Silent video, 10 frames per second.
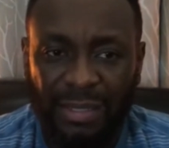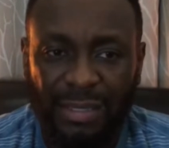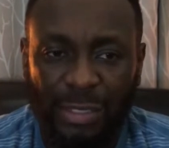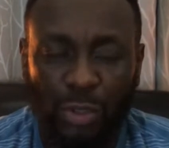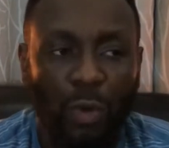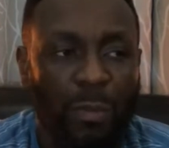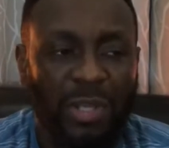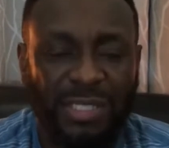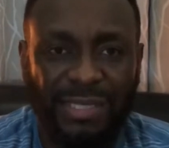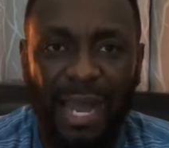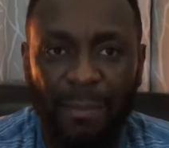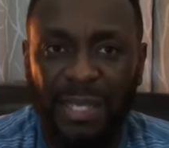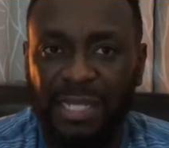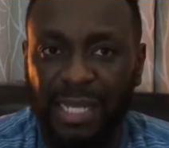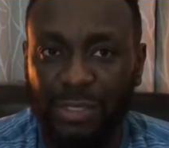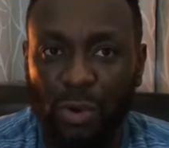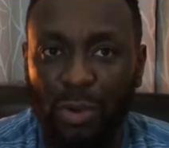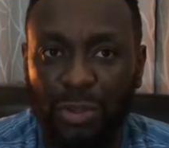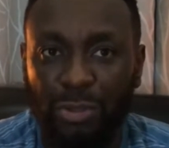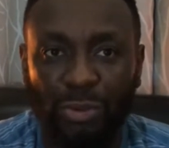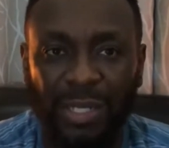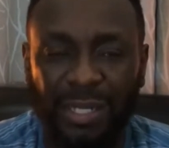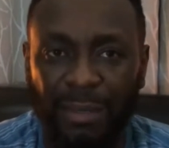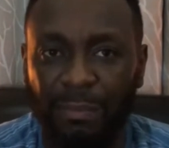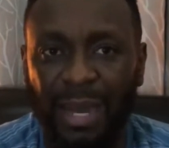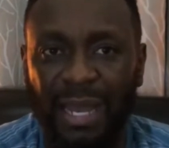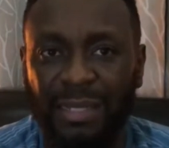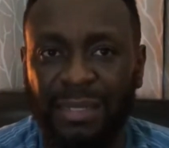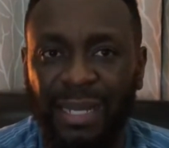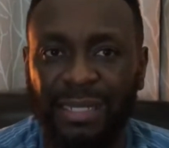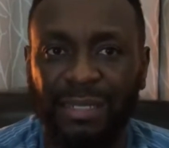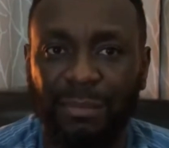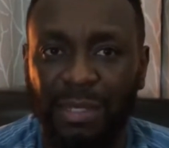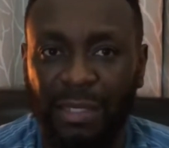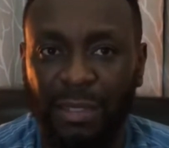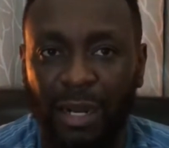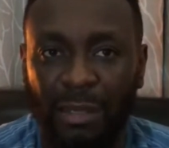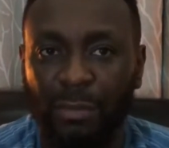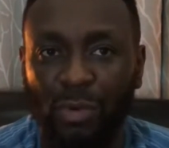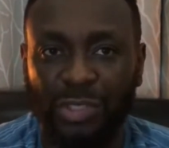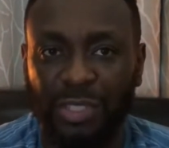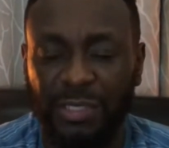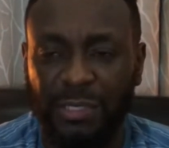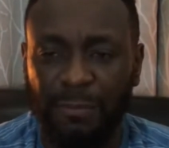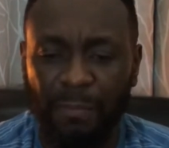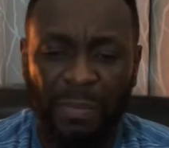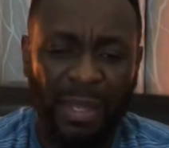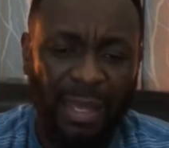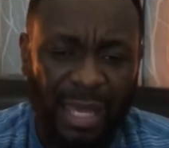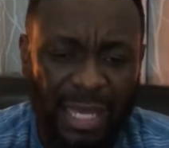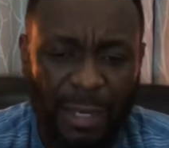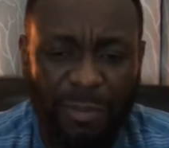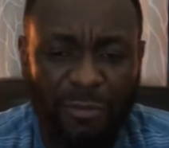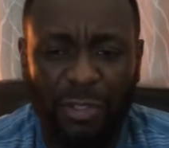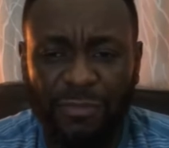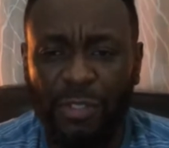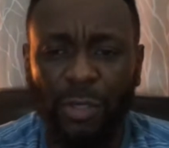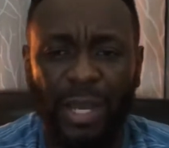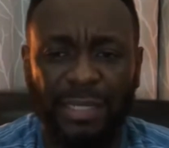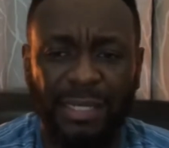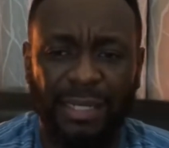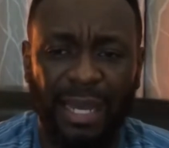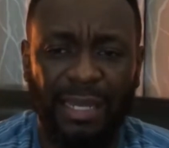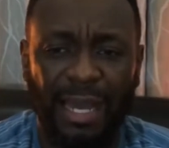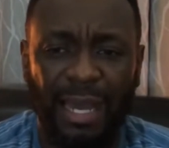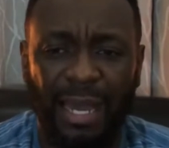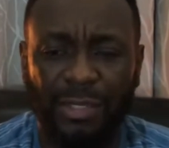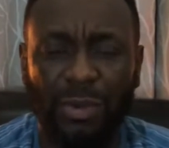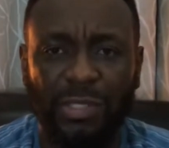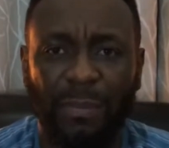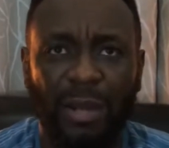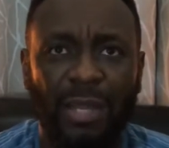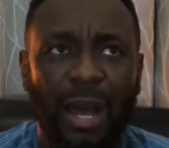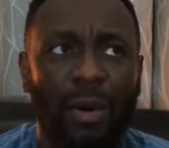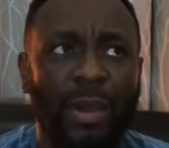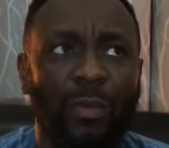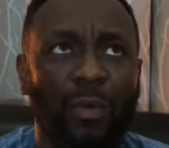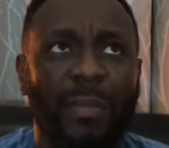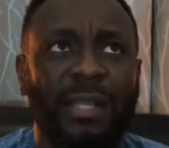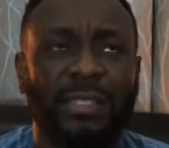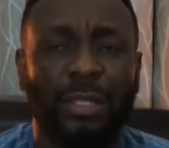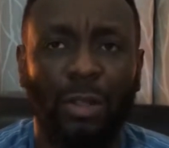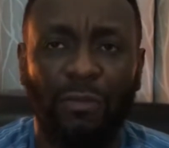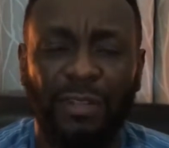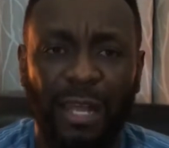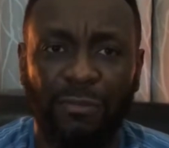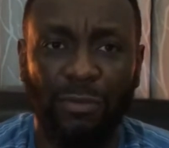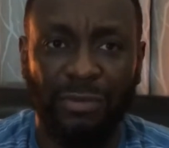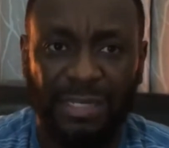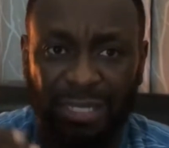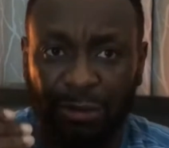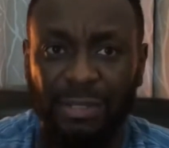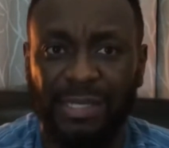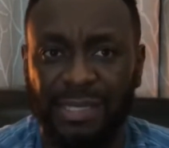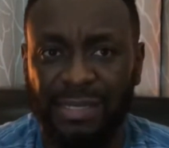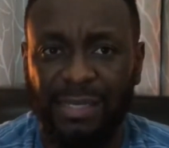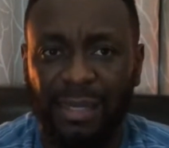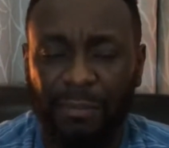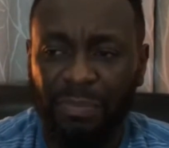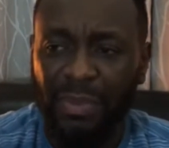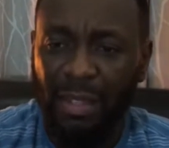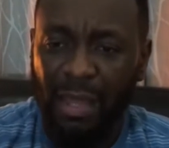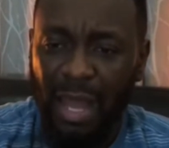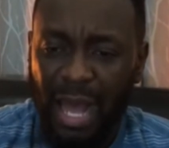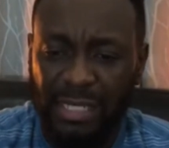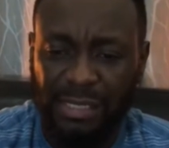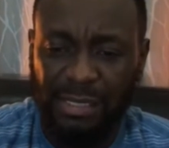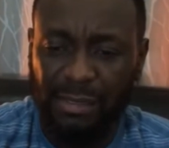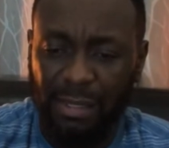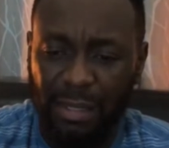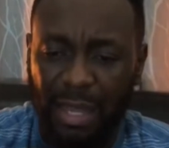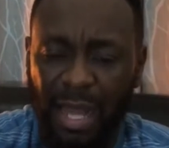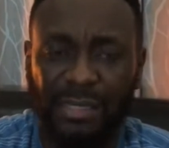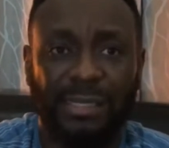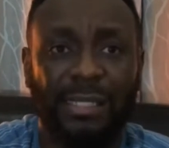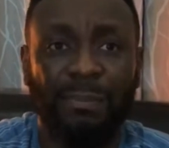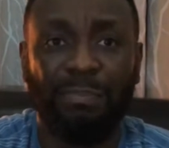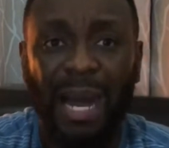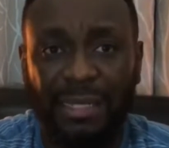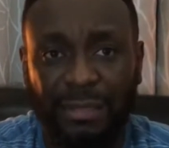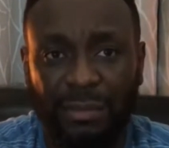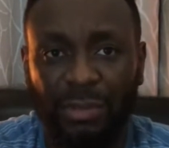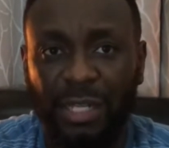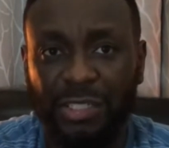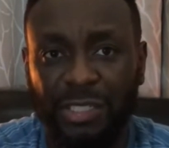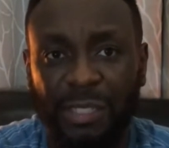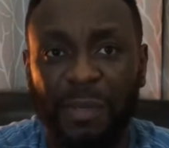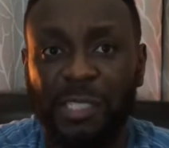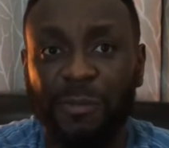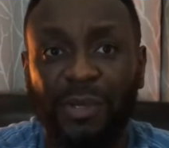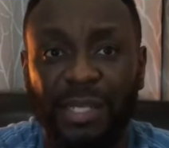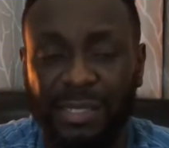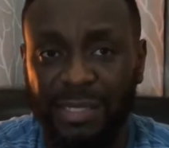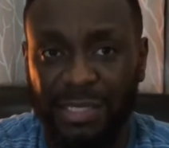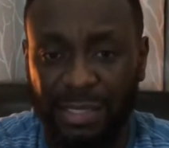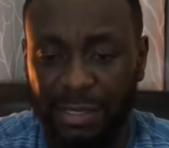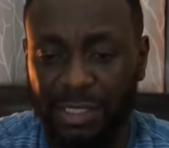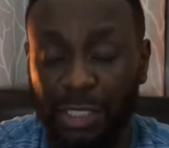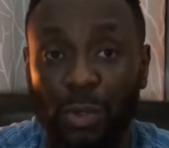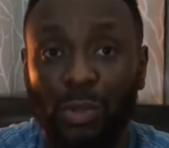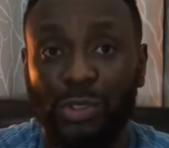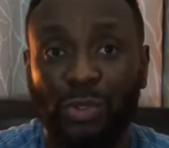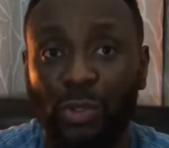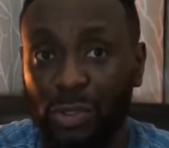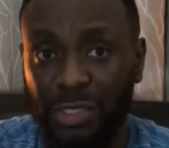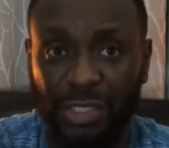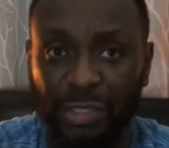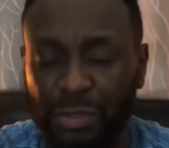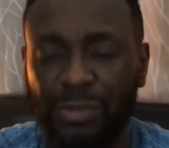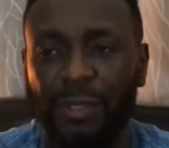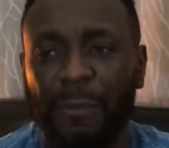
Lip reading: so much damage has gone through in her mind and in her emotions. In a previous video I did, I talked about how a woman's love level decreases as the bad relationship experiences she goes through continues.